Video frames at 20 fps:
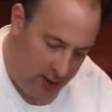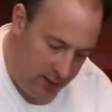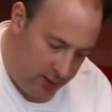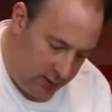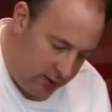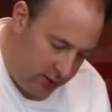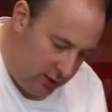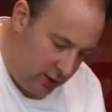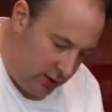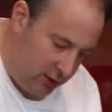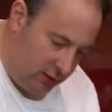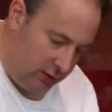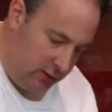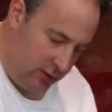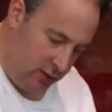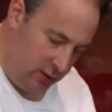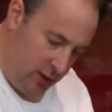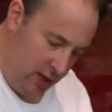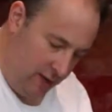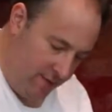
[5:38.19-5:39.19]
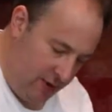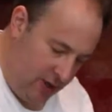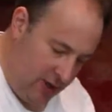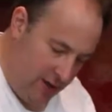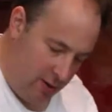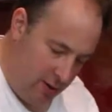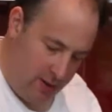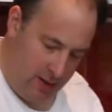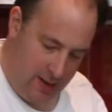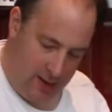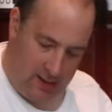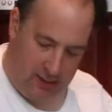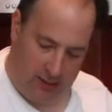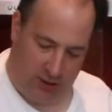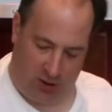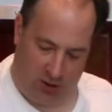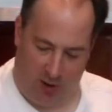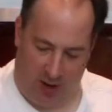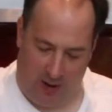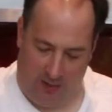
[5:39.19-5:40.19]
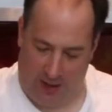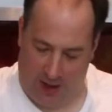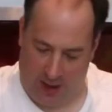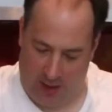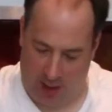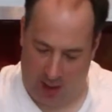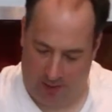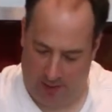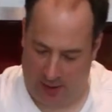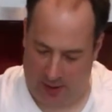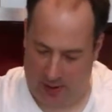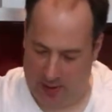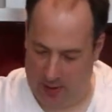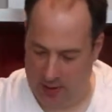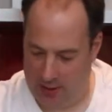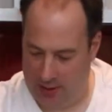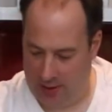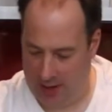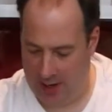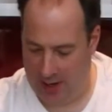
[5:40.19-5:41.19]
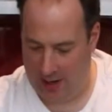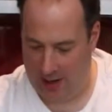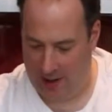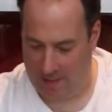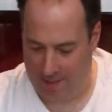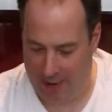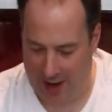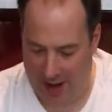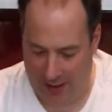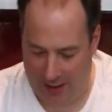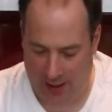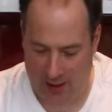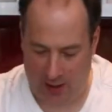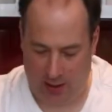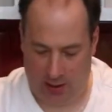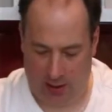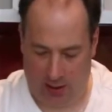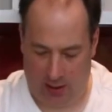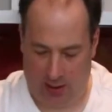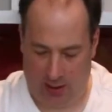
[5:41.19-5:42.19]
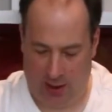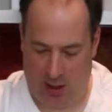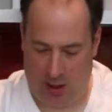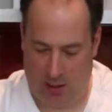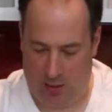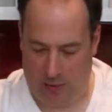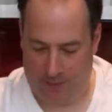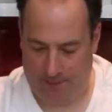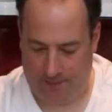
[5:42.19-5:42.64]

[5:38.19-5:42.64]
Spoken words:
Just every now and then scrape that up and get that back into the dough.